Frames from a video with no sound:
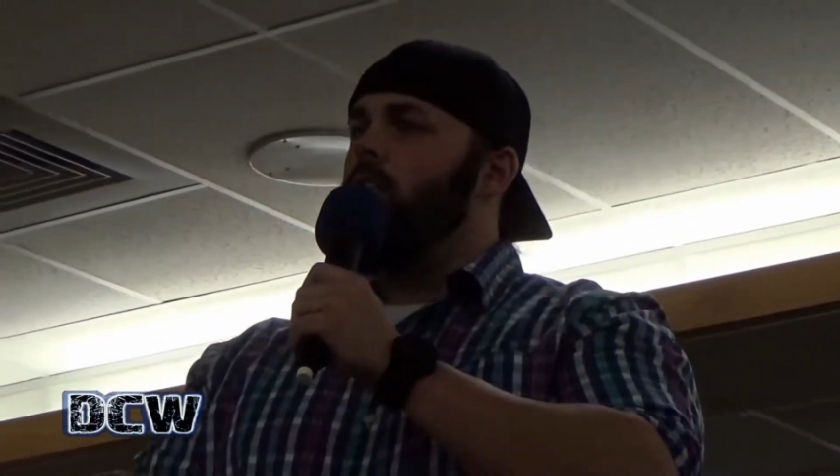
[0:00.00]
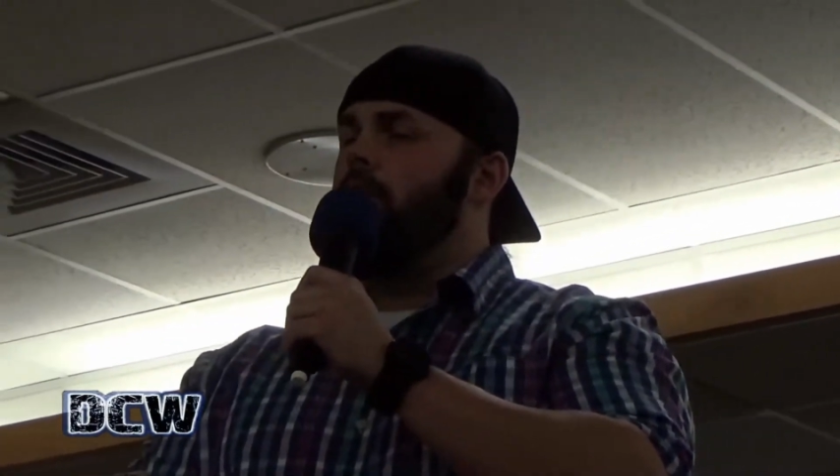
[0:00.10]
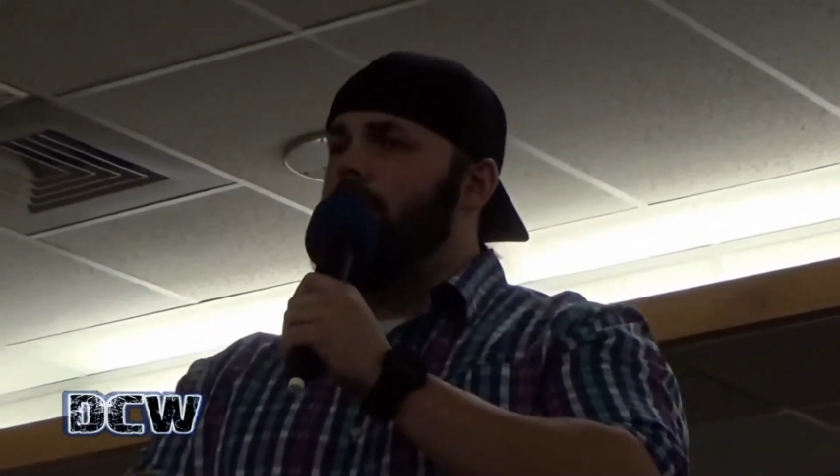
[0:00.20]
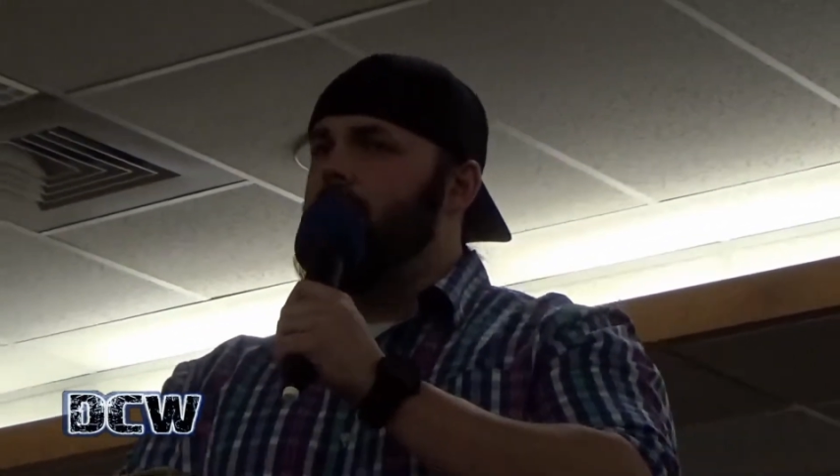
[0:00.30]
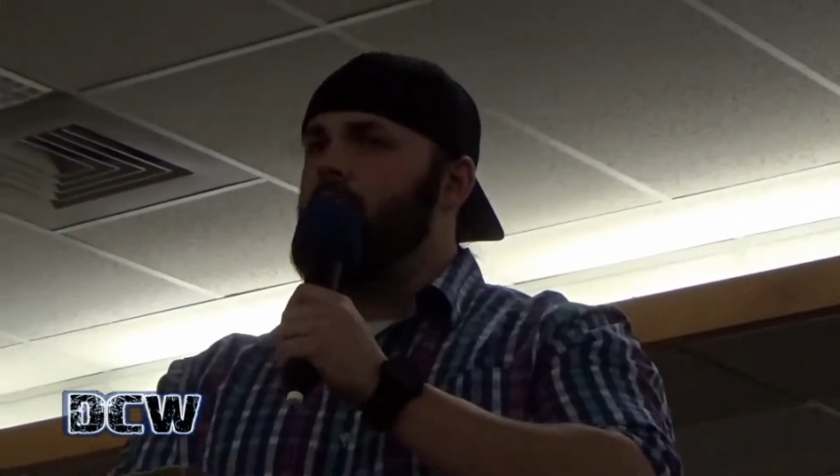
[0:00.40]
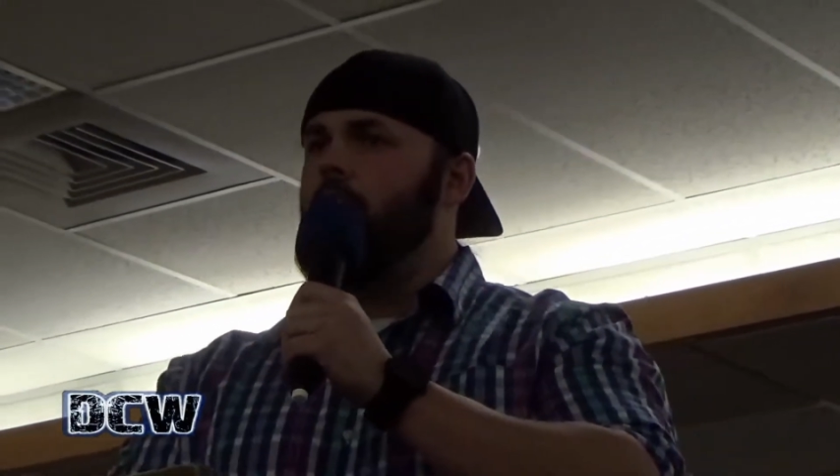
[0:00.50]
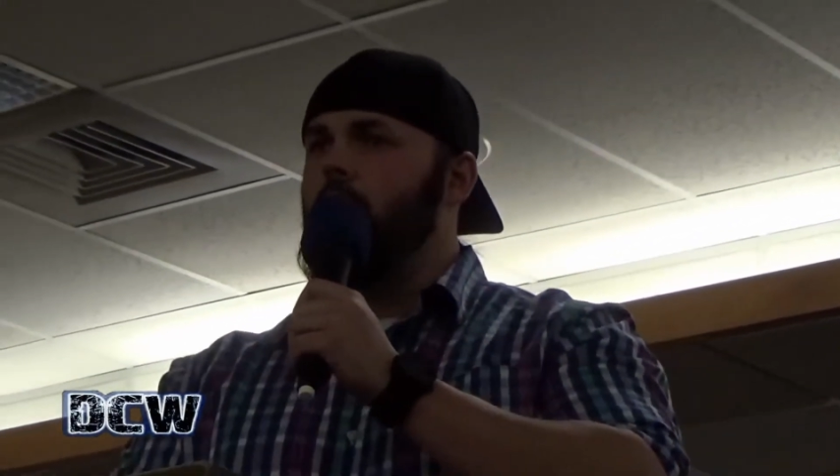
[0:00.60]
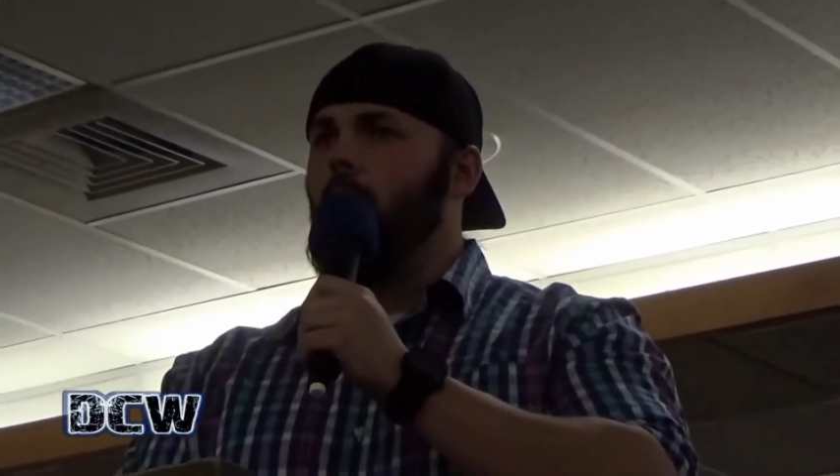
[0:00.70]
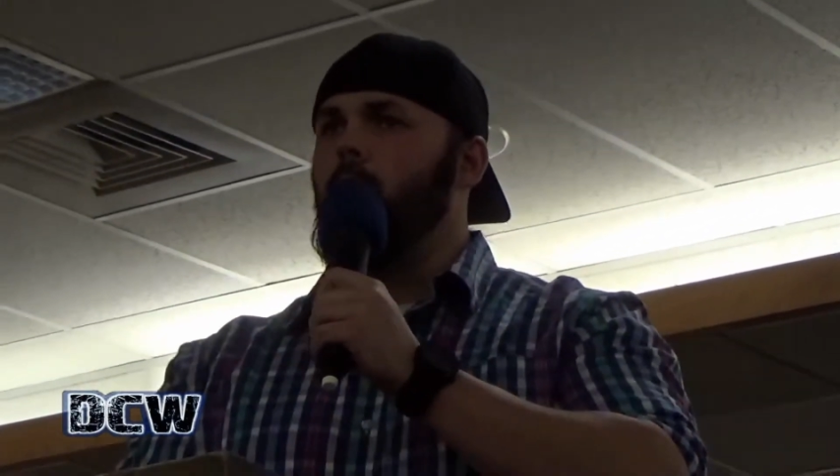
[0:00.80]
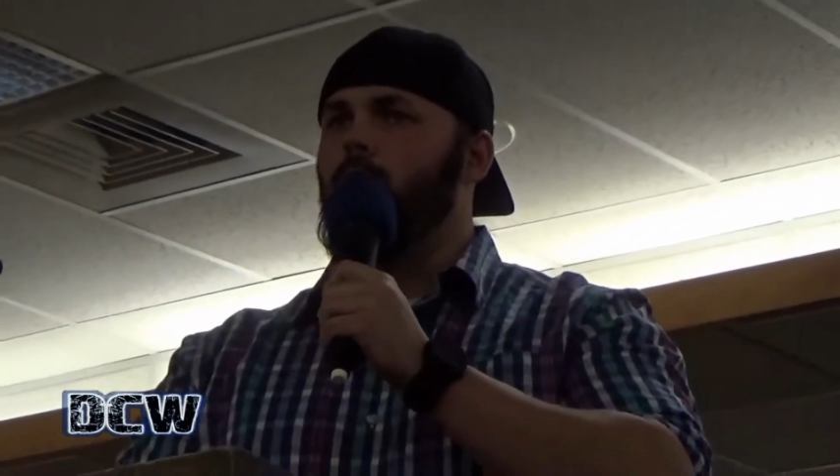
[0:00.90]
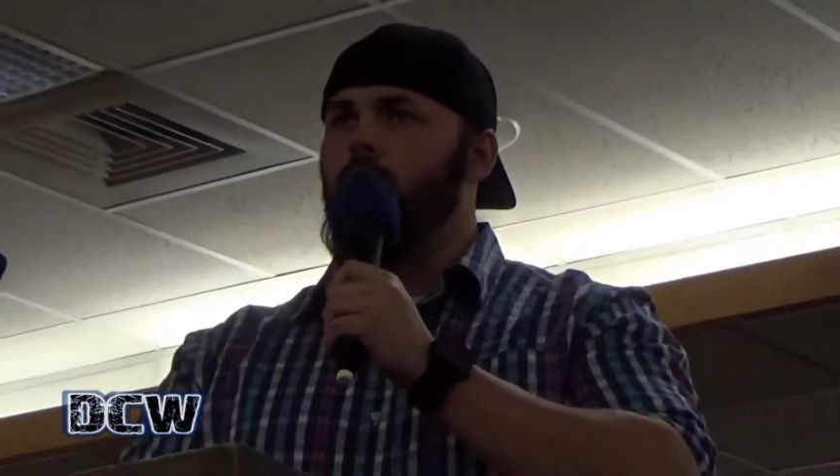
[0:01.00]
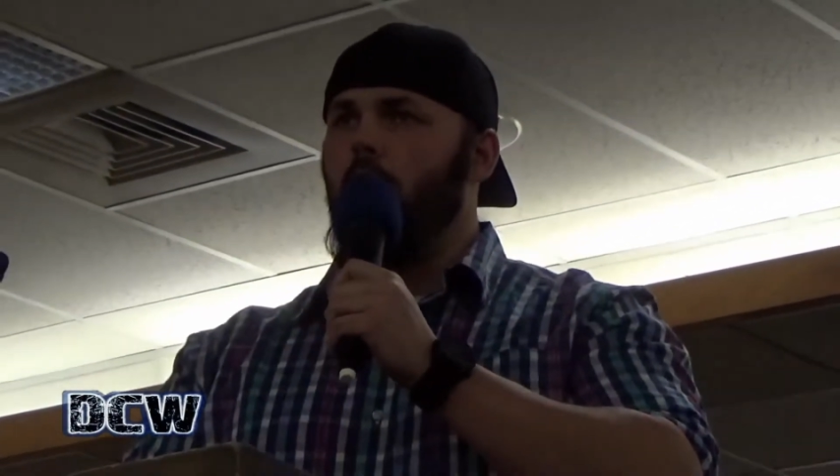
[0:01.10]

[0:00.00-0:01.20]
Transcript: the DCW